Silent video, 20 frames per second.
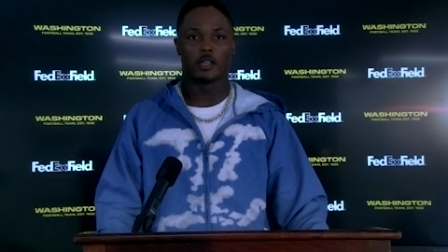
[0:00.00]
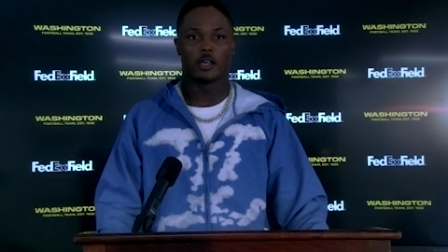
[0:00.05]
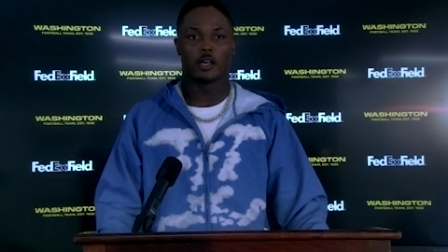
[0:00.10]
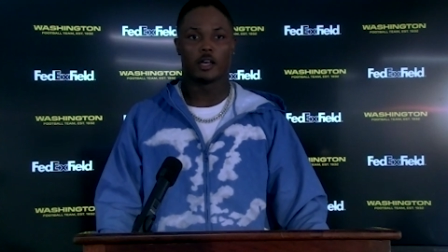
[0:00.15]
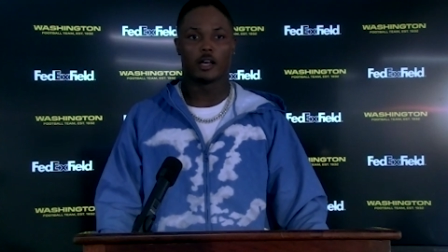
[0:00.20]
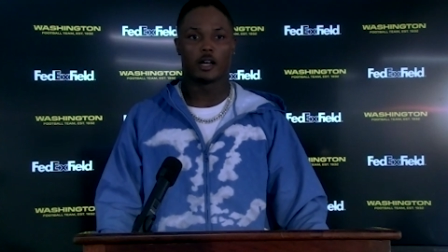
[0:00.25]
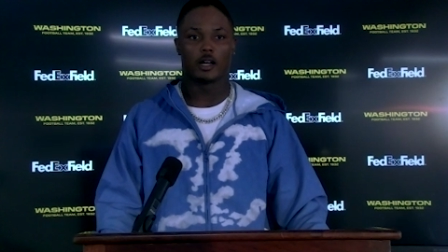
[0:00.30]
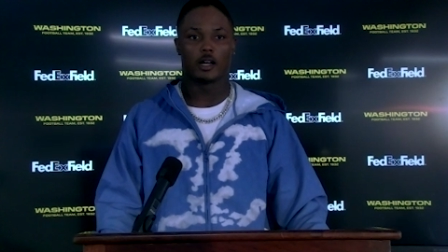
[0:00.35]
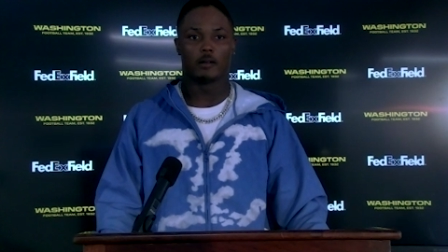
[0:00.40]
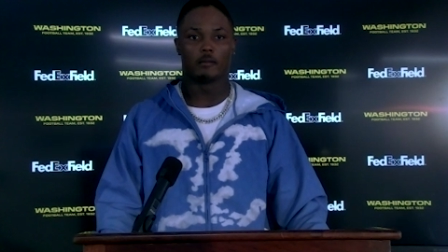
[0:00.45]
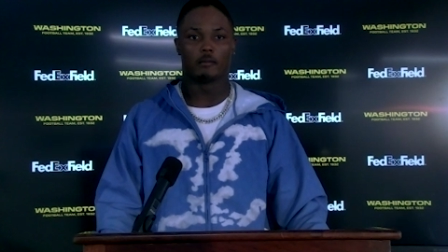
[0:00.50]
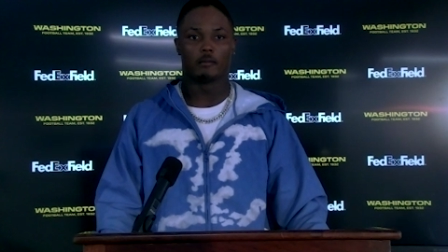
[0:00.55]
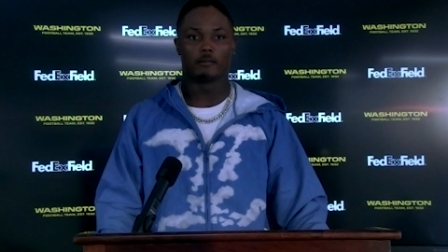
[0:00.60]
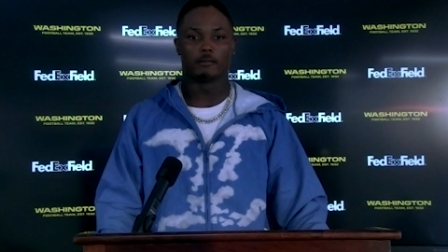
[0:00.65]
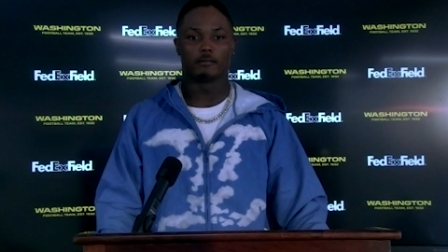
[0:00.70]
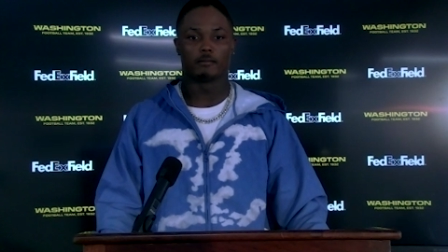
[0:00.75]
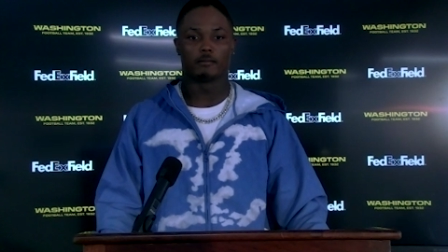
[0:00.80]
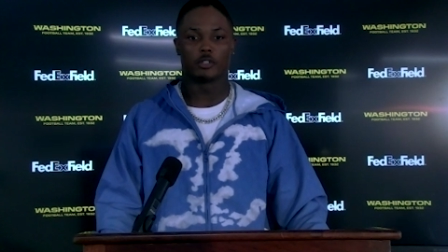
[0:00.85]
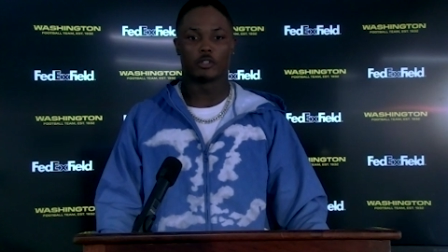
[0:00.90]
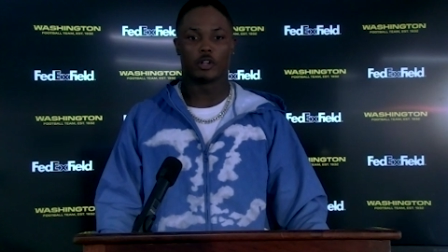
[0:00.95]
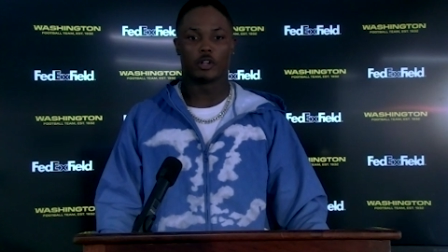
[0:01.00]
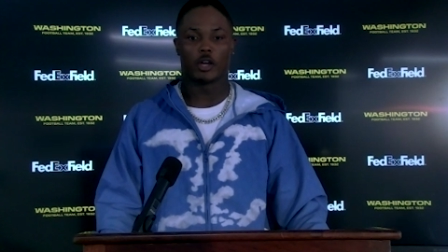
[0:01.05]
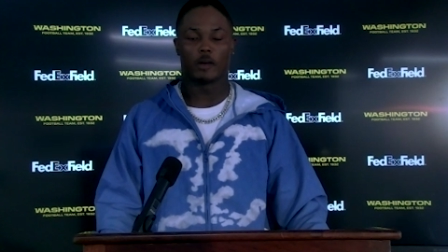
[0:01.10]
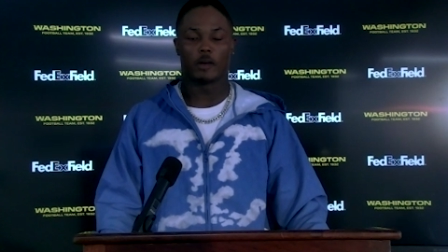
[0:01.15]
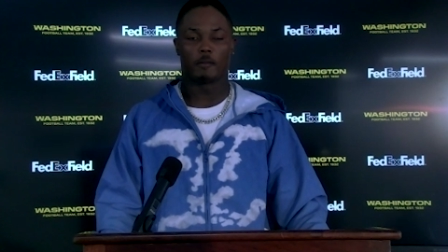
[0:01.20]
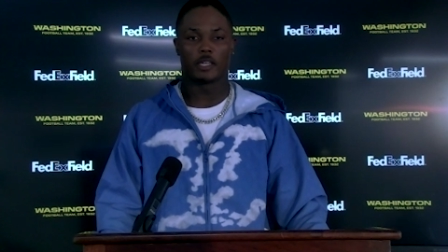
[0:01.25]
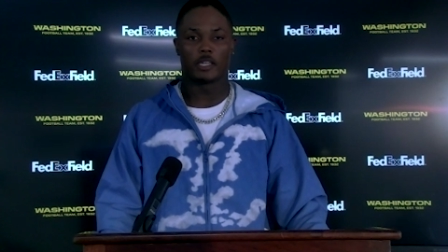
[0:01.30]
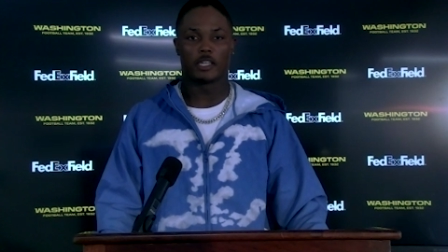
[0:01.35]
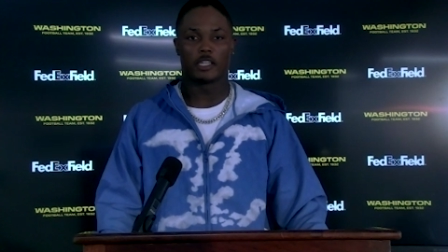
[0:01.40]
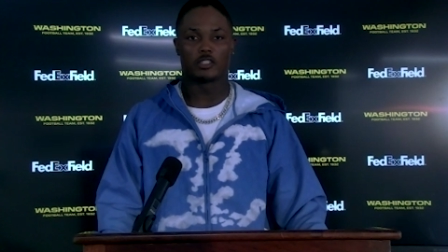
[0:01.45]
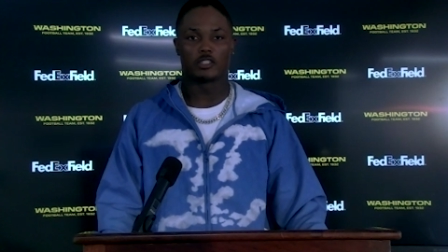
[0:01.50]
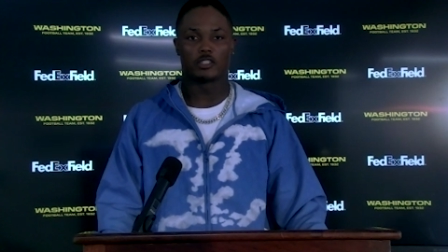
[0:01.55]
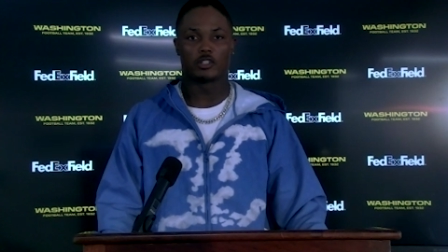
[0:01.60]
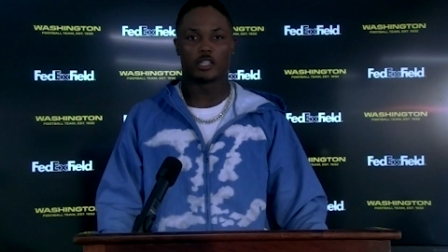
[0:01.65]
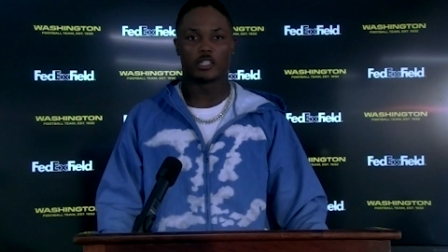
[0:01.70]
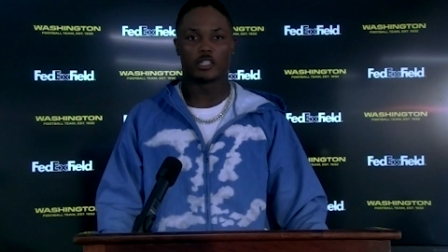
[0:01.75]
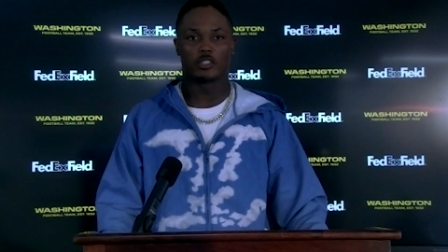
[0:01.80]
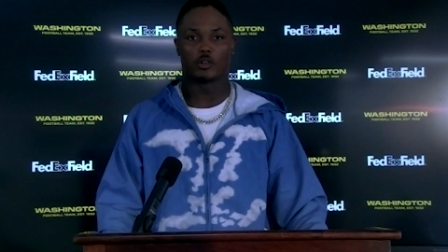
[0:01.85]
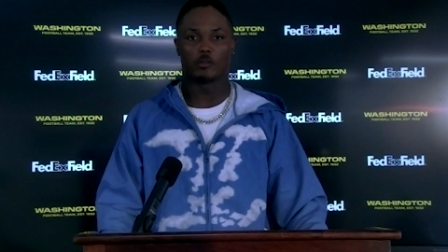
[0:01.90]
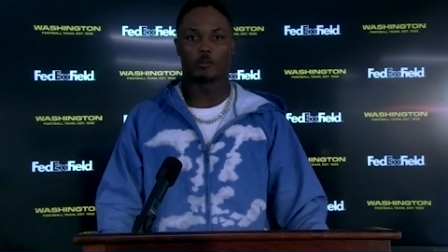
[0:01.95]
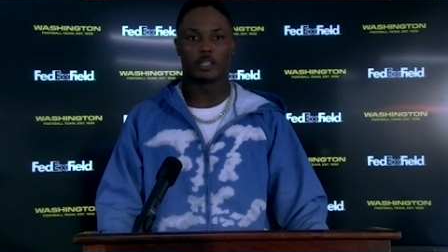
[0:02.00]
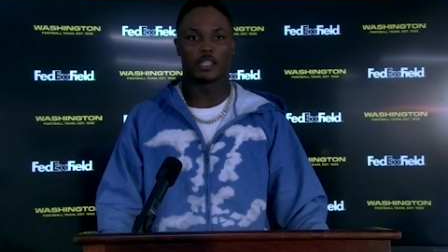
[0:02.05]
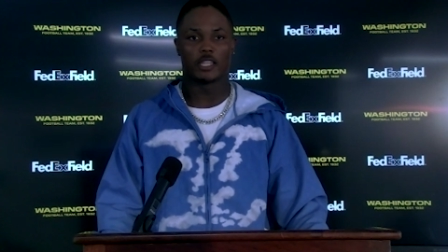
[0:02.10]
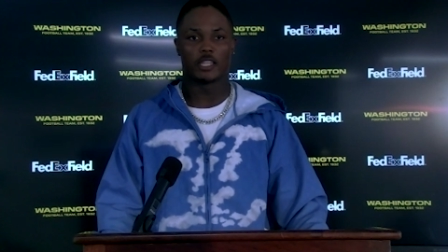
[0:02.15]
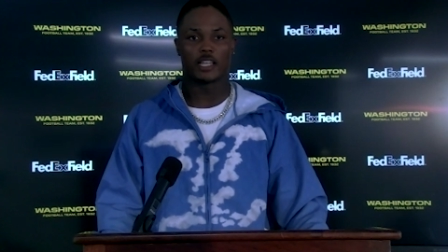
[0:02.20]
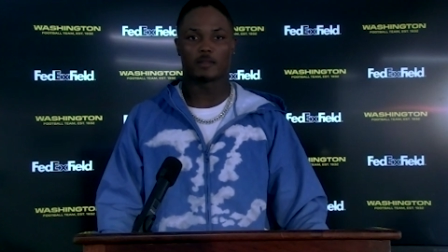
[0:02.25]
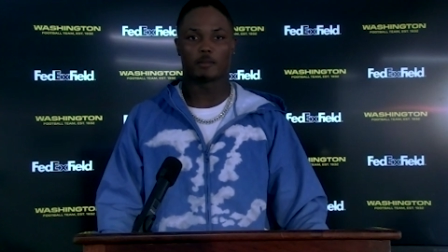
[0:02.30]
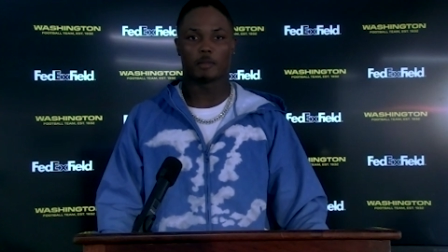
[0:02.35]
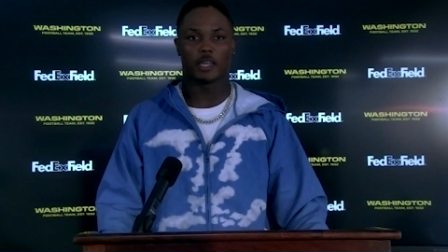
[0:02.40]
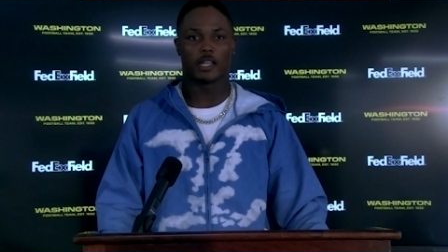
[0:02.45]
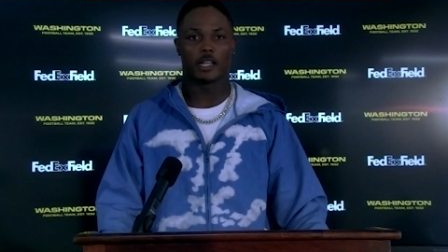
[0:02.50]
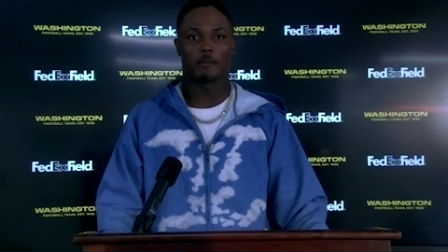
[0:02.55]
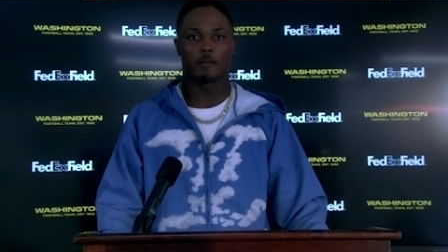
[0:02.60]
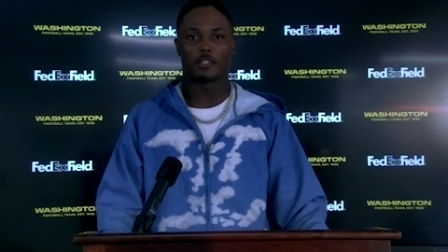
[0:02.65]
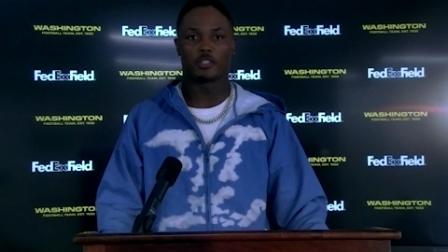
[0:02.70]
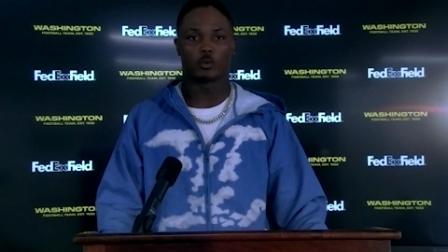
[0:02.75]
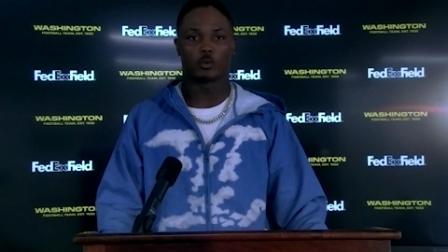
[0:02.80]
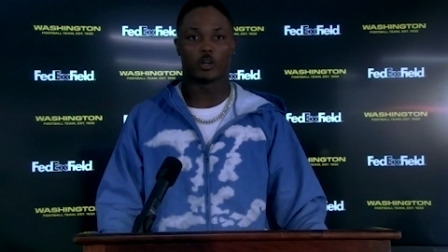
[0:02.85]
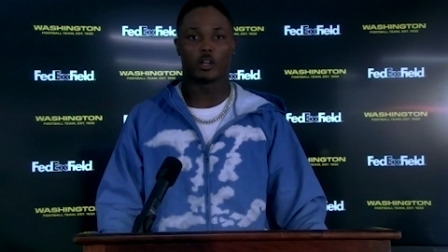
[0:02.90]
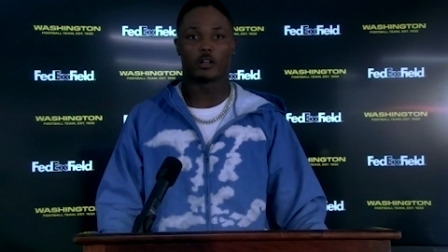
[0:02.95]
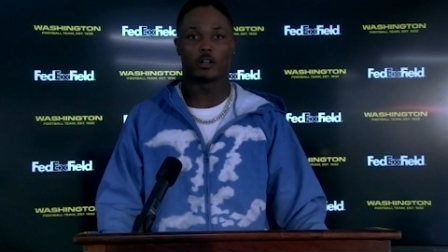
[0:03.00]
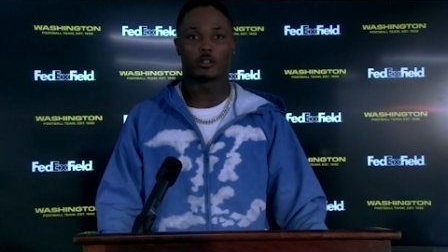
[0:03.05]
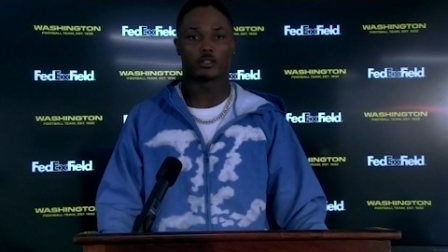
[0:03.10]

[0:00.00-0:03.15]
you know, I mean, he's going to be next man up as well.